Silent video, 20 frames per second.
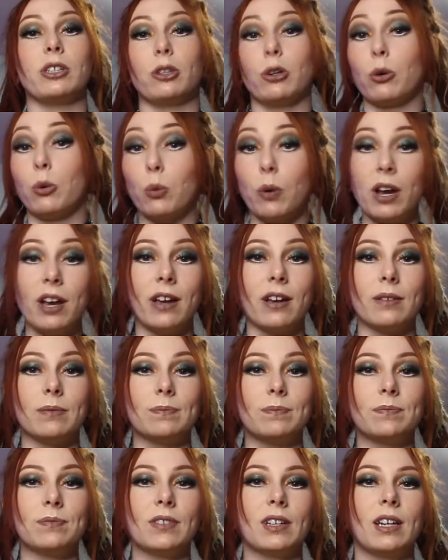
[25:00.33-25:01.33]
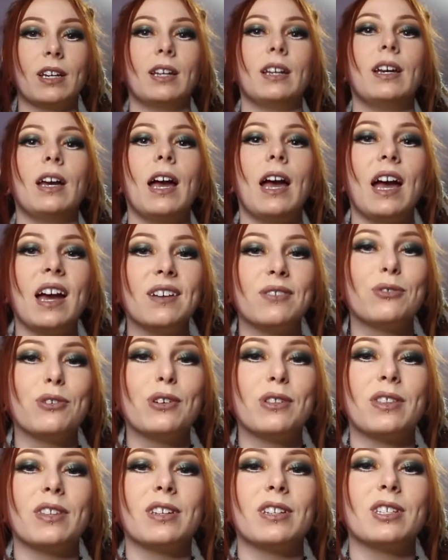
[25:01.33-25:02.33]
your way.
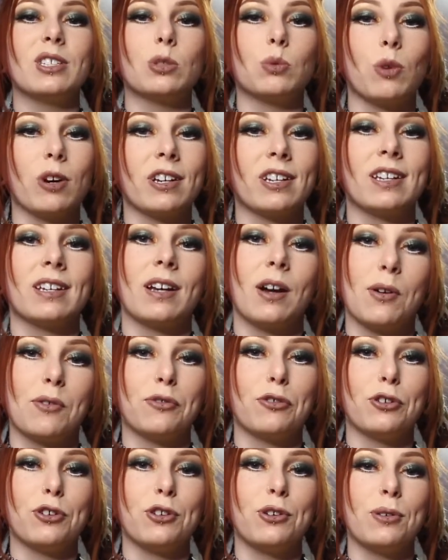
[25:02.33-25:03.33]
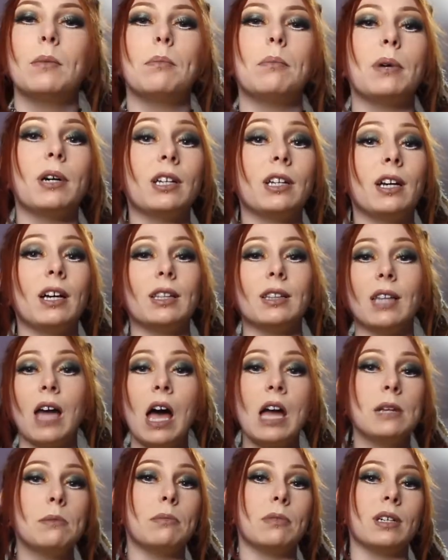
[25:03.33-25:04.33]
Everything is working out for you. But
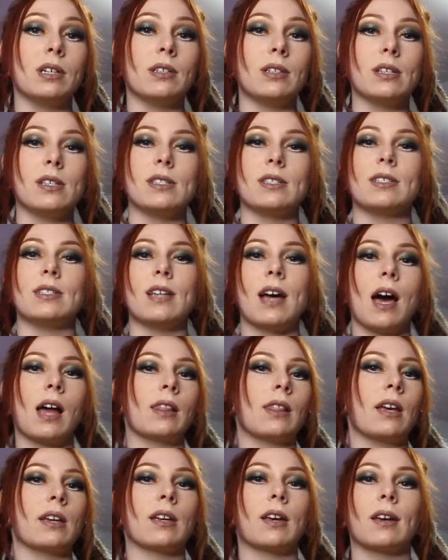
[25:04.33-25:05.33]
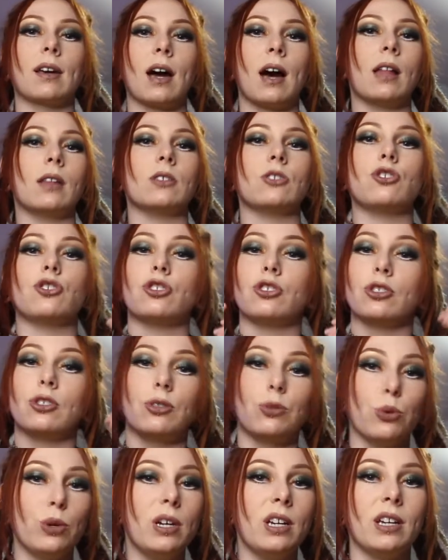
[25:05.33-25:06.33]
alignment is not like a college
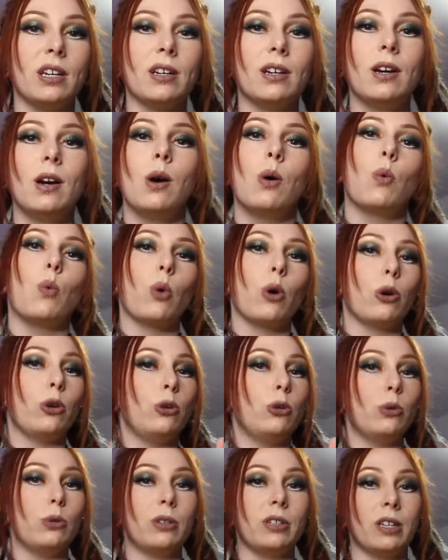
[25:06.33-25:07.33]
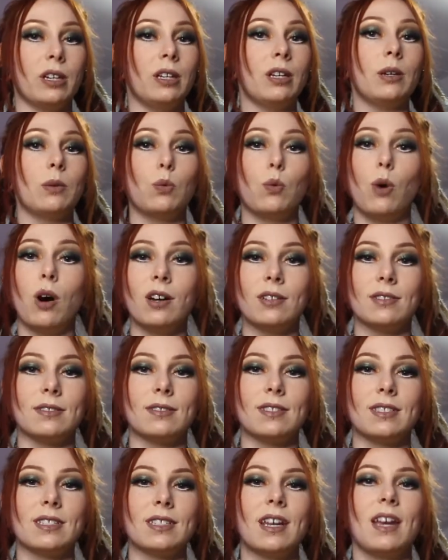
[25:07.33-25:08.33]
degree where you get it
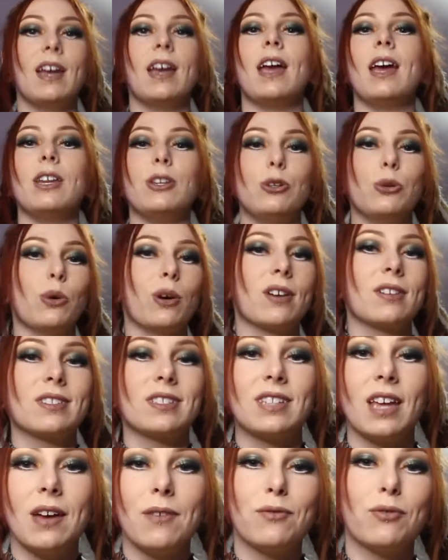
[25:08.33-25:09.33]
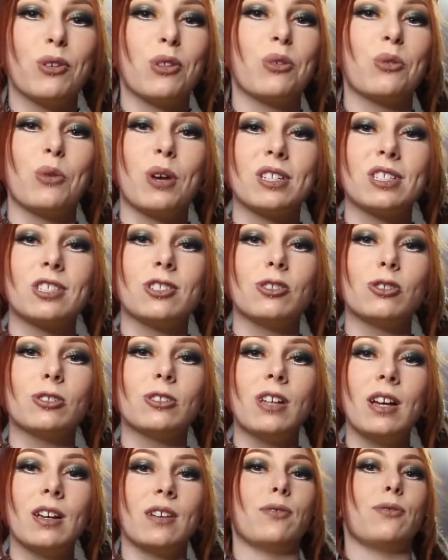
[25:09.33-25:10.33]
once and you are set for the rest of your
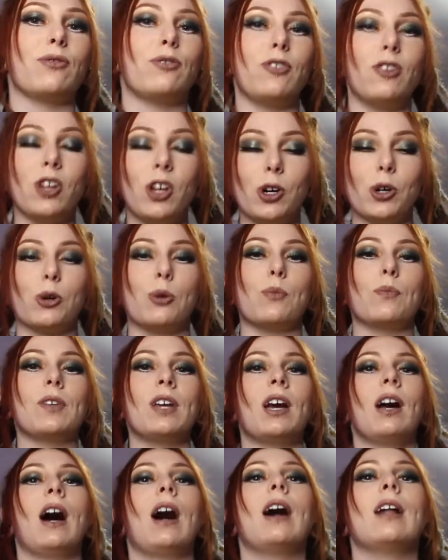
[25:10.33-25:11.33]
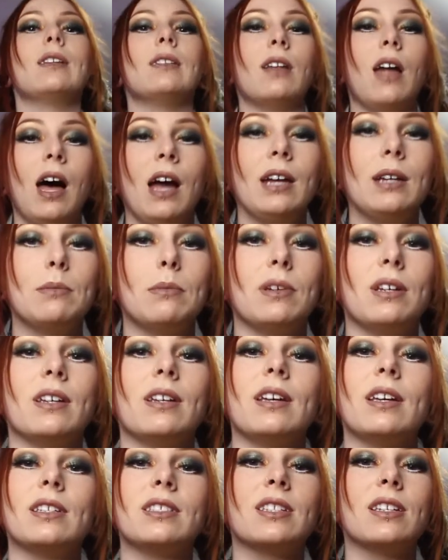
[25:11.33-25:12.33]
life. No, alignment
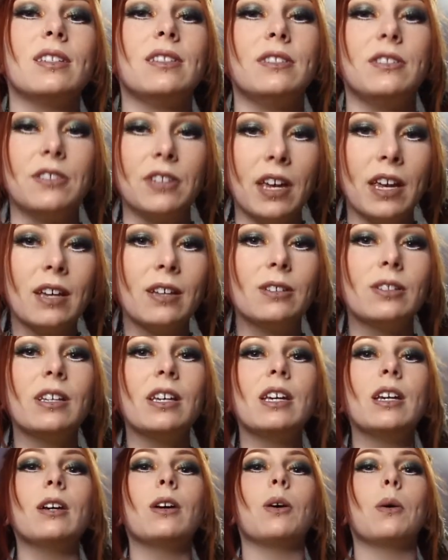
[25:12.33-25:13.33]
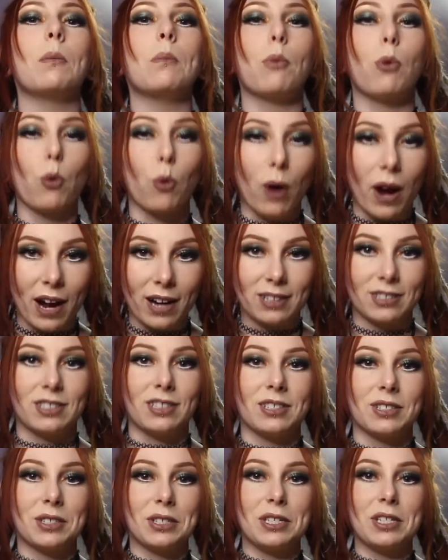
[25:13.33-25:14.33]
is a daily
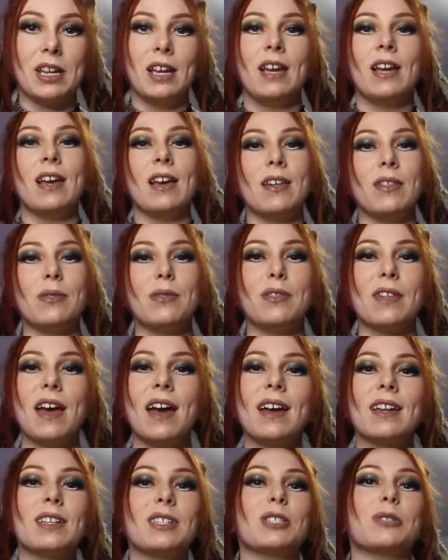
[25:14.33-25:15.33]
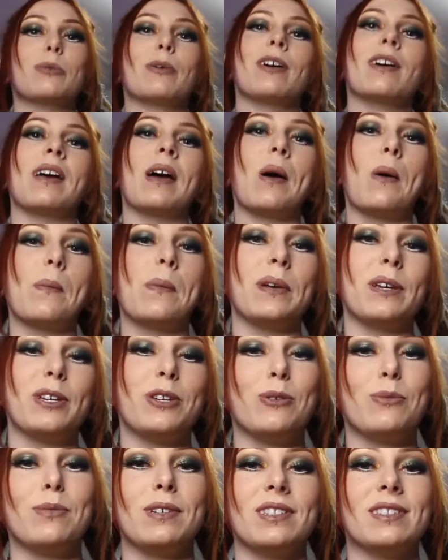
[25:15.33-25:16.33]
practice, and that is what helping
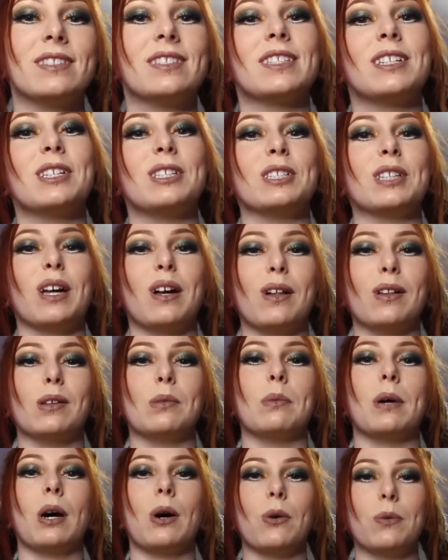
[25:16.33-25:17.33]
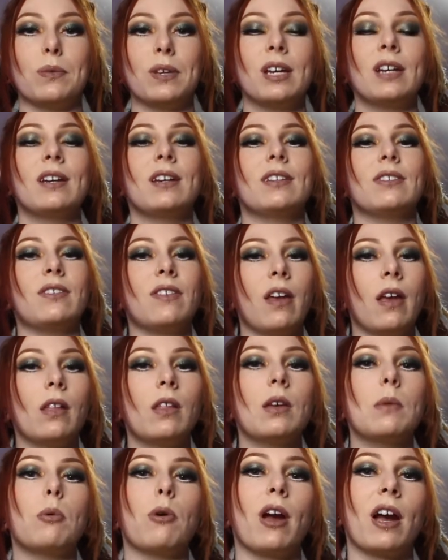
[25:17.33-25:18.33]
humans is all about.
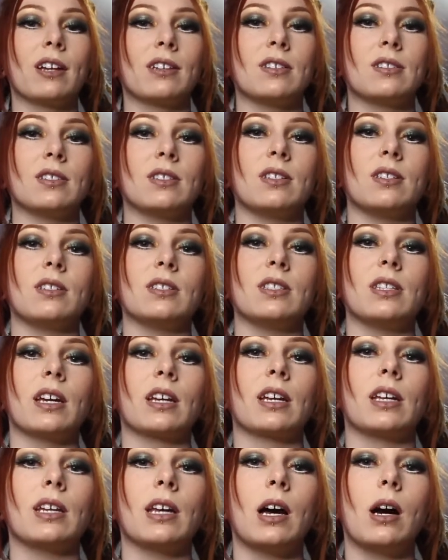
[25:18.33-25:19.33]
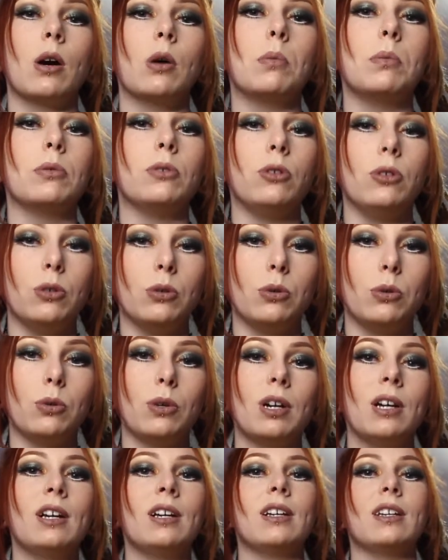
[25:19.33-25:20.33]
Daily practices that can help you
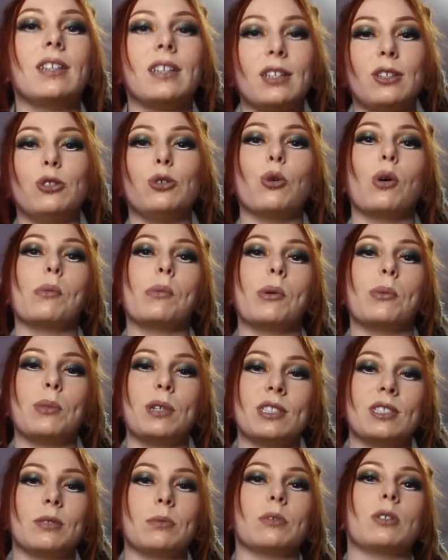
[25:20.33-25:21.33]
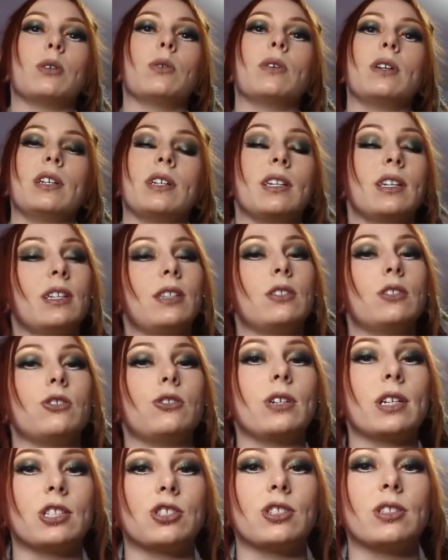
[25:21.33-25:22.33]
get your momentum going in the
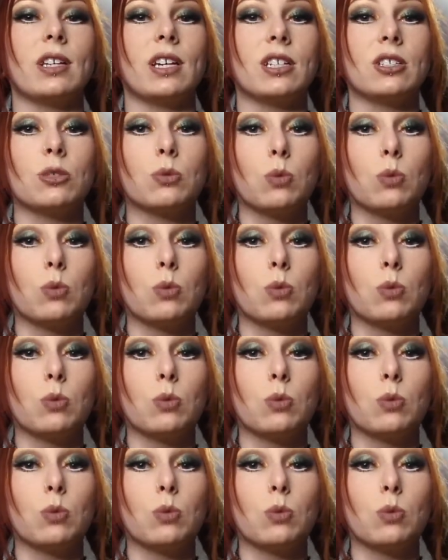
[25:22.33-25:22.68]
direction that is